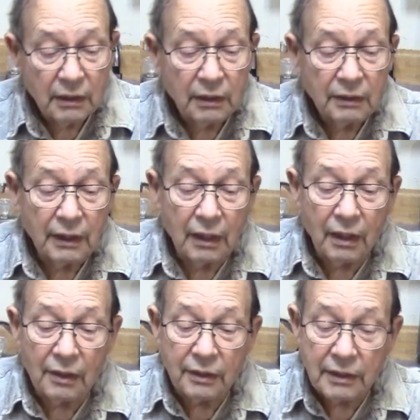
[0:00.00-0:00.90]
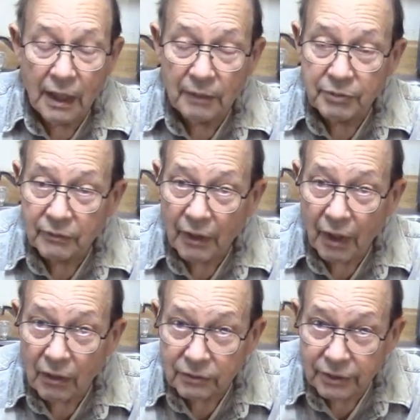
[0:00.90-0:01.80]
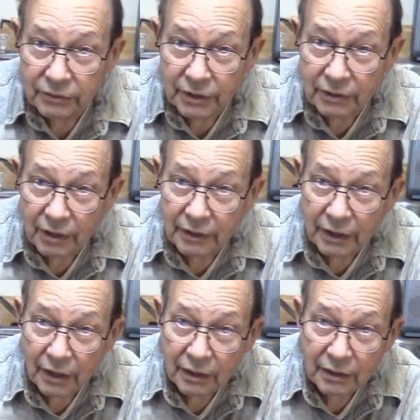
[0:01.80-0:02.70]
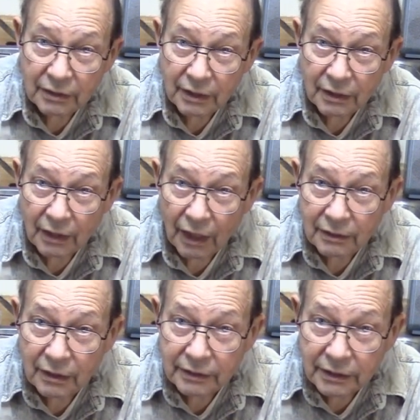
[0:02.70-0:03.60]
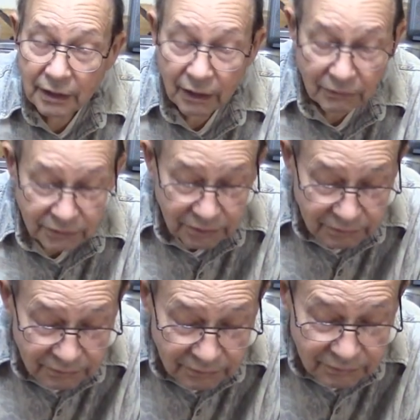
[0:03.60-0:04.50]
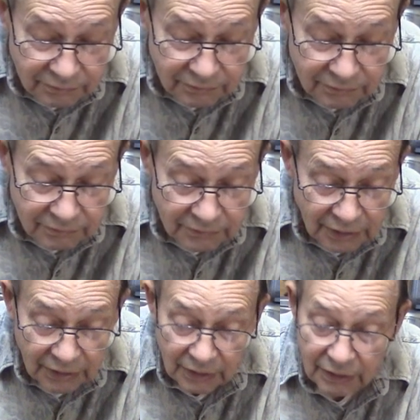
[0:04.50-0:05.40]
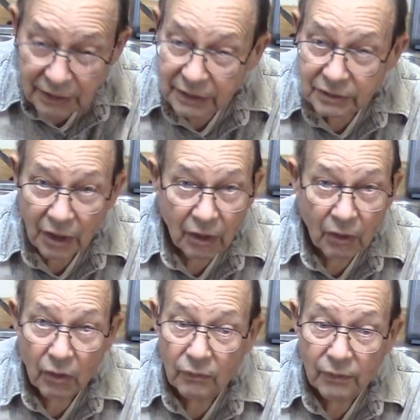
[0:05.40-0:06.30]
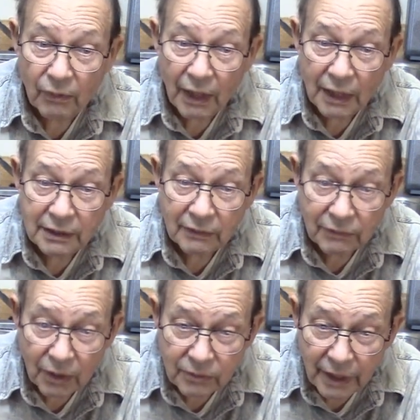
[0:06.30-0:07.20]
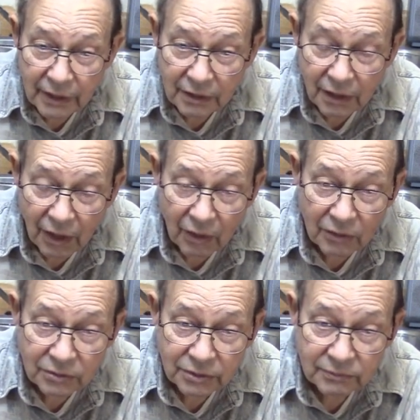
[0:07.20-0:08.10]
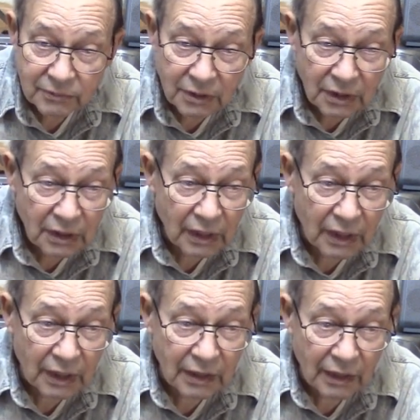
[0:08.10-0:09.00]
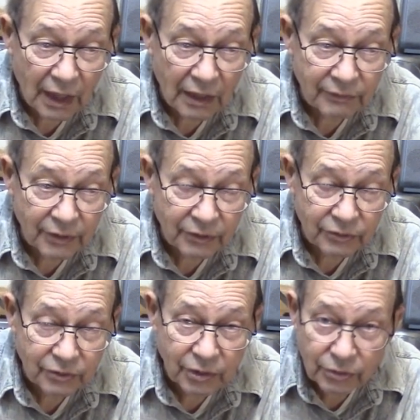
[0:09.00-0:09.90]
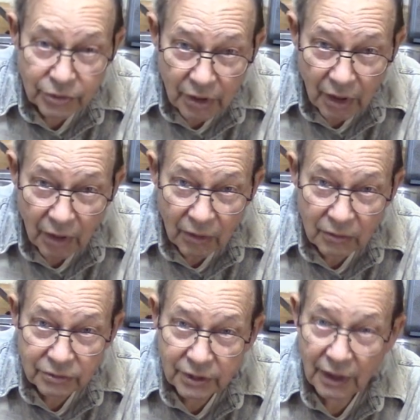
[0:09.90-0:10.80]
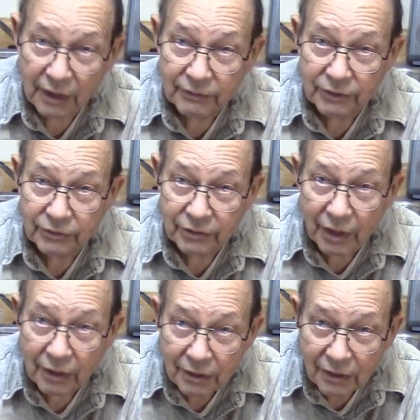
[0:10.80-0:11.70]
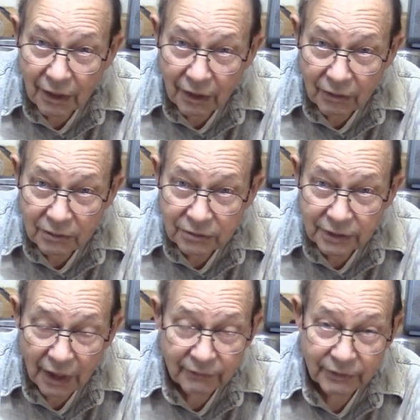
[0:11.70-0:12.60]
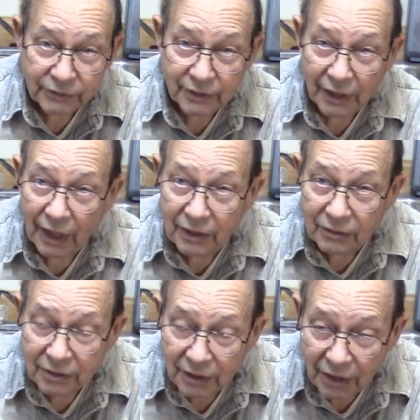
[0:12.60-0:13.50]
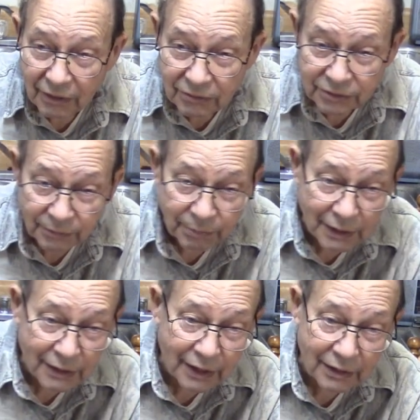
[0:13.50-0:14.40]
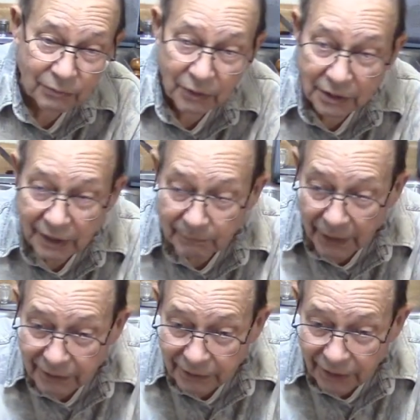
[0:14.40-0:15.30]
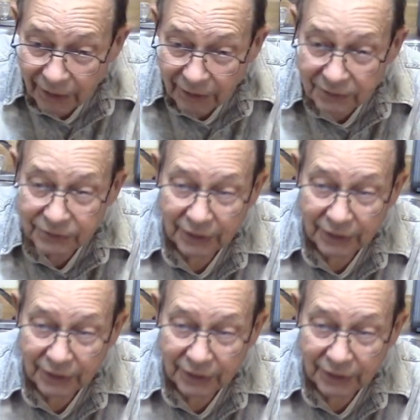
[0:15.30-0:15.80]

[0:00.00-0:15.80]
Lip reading: there are other types of calls used in turkey hunting that are not turkey calls. These are a whole variety of locator calls, and I've used goose calls, and I've used duck calls, and I've used coyote calls, and pileated woodpecker calls, and